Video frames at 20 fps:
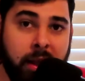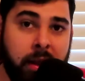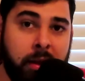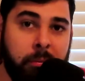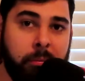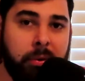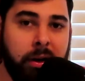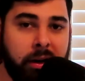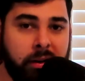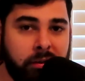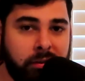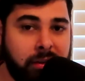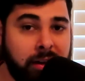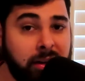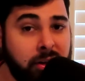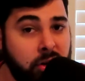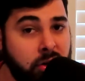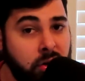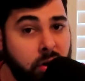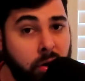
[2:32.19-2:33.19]
but I just
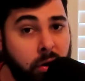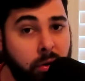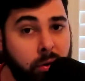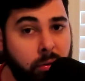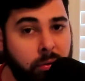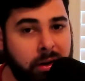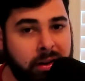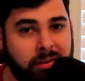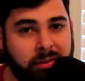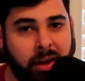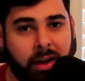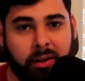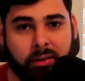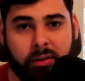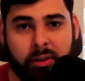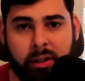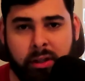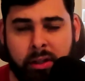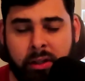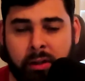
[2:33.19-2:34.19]
didn't know
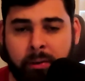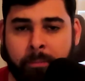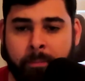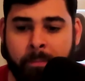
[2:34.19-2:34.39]
exactly